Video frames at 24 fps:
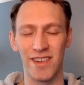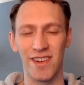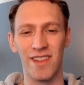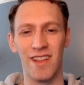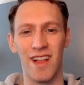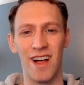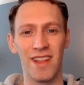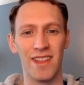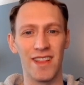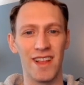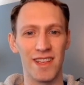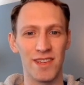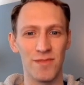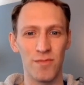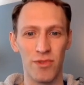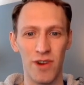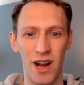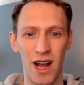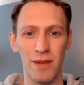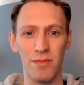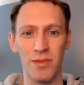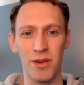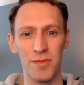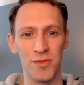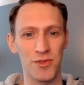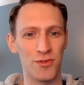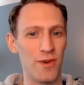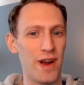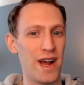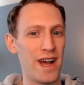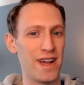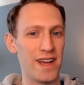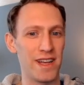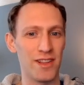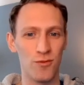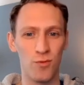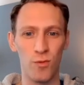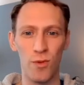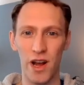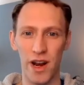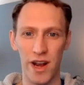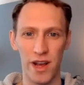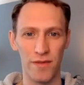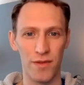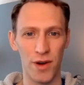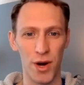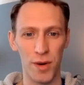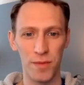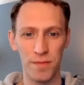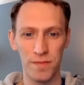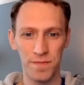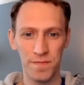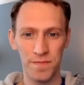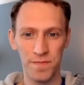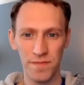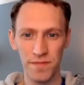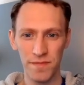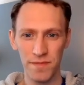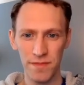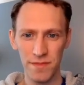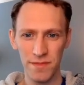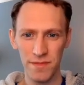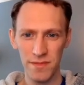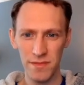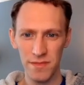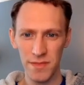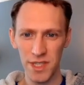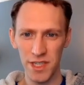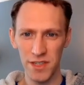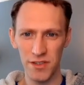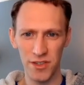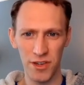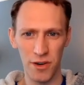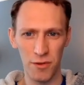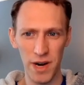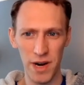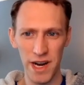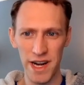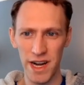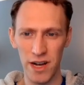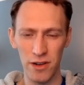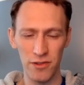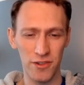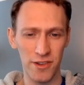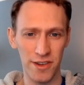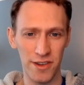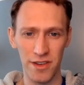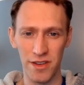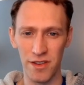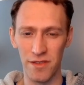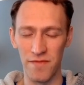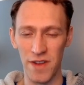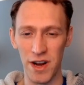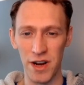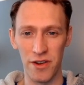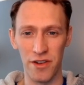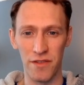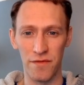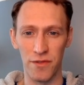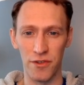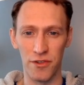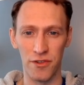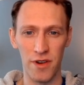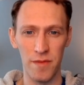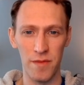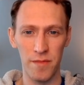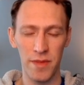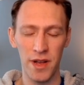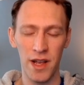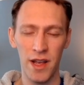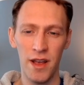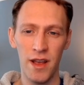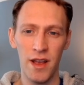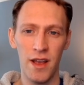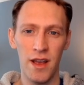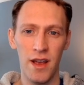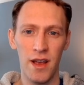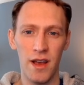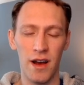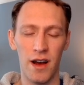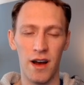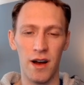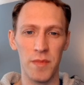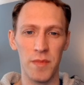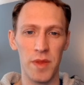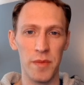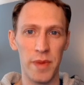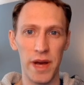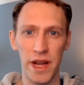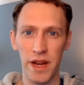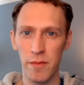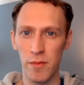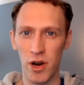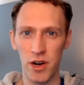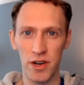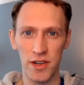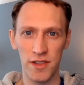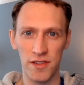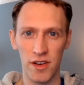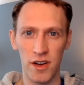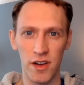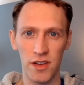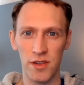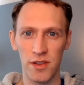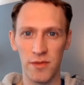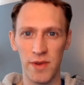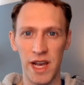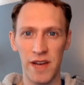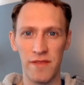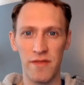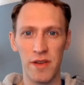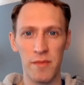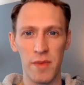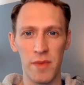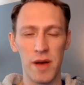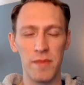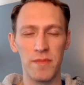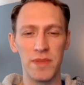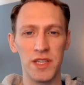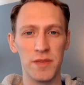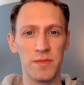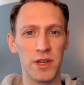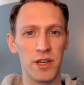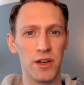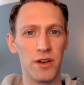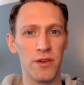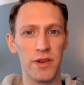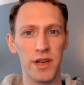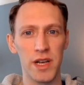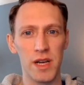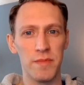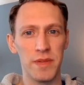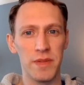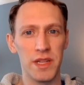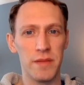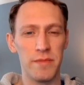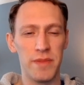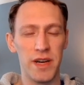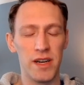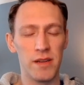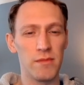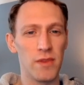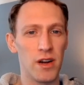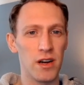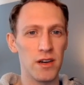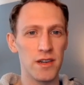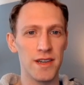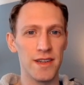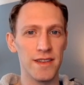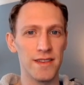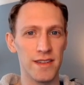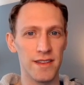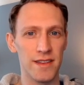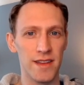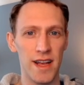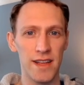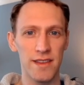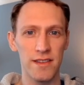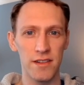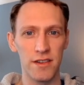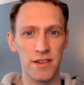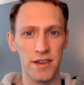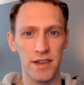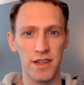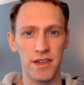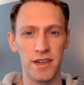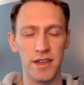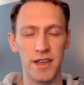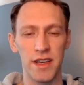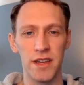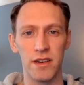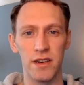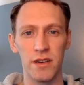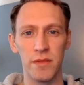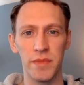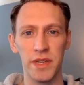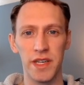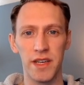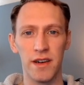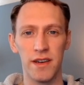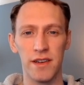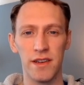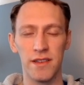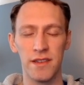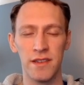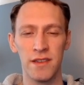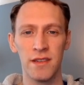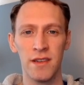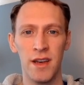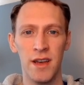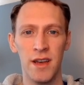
a lot less problems, riots, whatever. So right now it's looking very good for Trump. The betting markets also have him up. He's been going up in the betting markets, and that's a good indicator, because